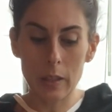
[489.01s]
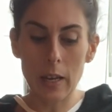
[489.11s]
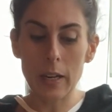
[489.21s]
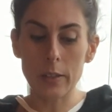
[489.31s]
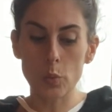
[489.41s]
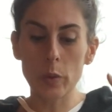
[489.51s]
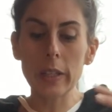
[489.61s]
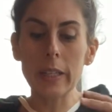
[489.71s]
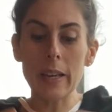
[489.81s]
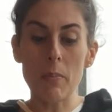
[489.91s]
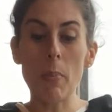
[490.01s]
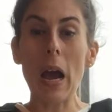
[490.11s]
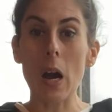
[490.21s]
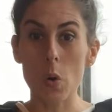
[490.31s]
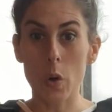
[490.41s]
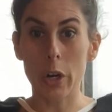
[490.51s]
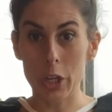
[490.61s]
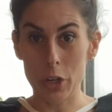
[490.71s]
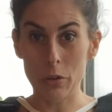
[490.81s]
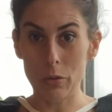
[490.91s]
that is really
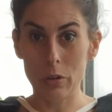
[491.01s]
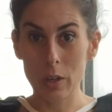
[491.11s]
empowering you.